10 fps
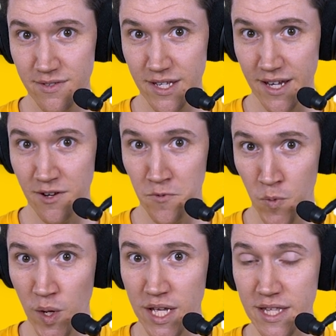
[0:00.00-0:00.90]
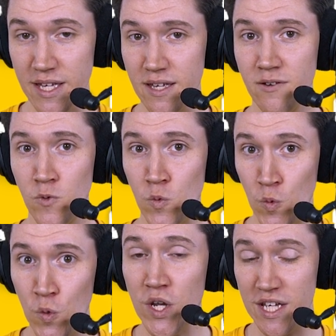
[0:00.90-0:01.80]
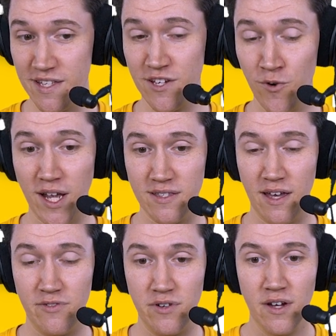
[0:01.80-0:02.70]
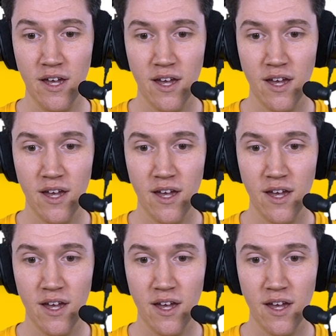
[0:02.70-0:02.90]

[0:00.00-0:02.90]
Like a really, really great level.